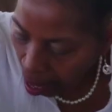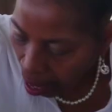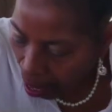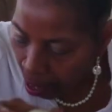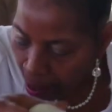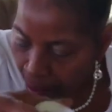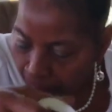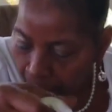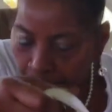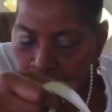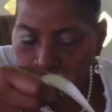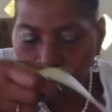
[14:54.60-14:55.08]

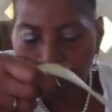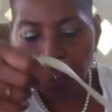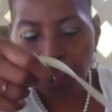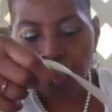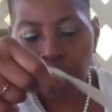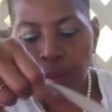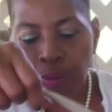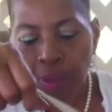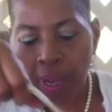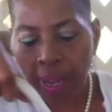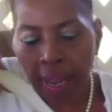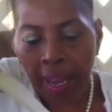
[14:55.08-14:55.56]
And we
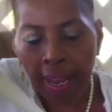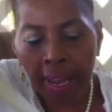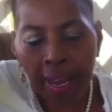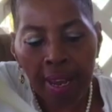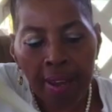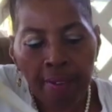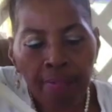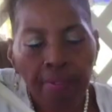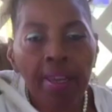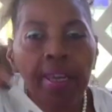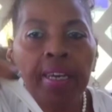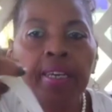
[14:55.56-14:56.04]
do
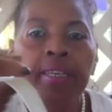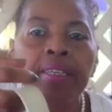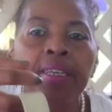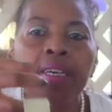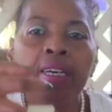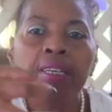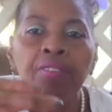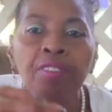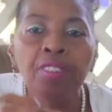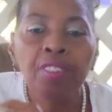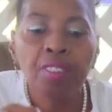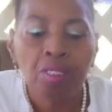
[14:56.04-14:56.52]
have
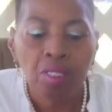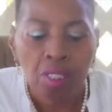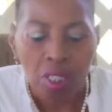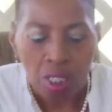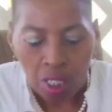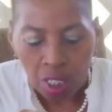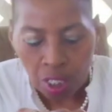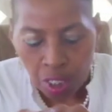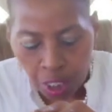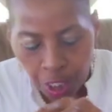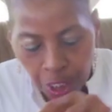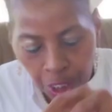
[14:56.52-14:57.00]
another
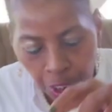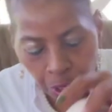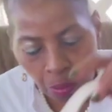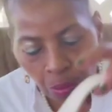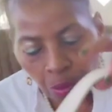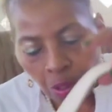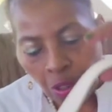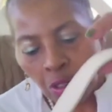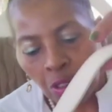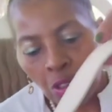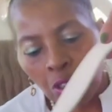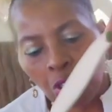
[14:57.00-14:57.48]
cute
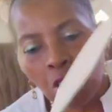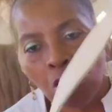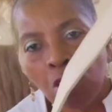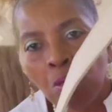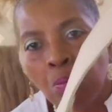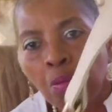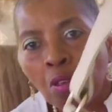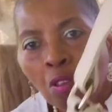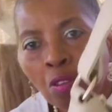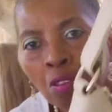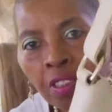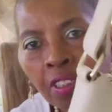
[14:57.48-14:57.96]
little
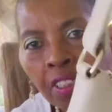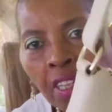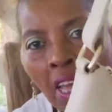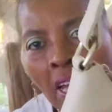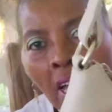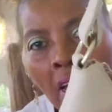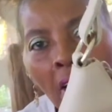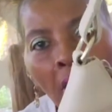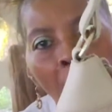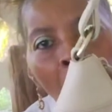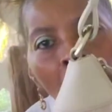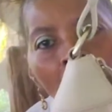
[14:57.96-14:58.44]
hobo
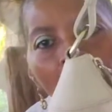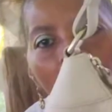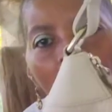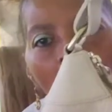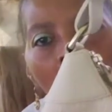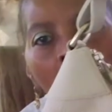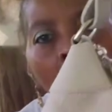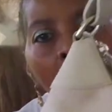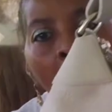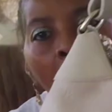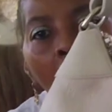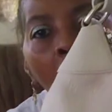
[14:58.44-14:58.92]
style
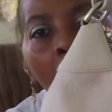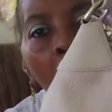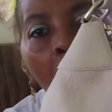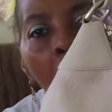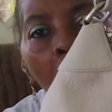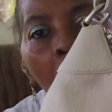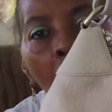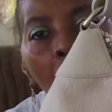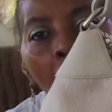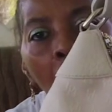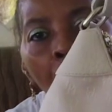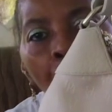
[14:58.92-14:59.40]

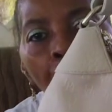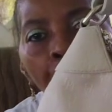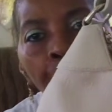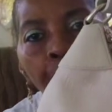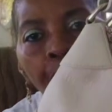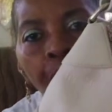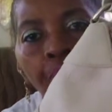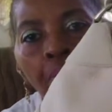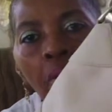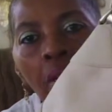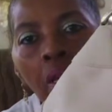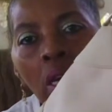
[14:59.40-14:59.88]

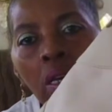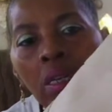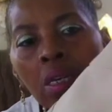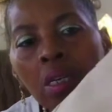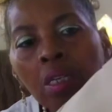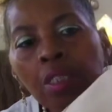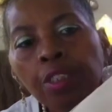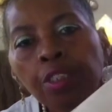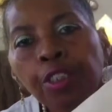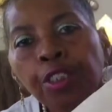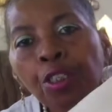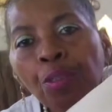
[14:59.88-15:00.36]
um,
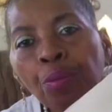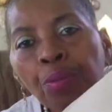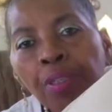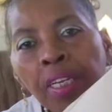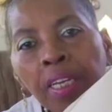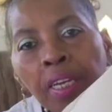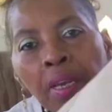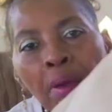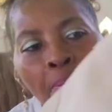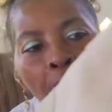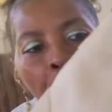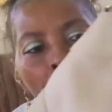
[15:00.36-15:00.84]

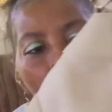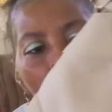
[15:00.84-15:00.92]
Dooney and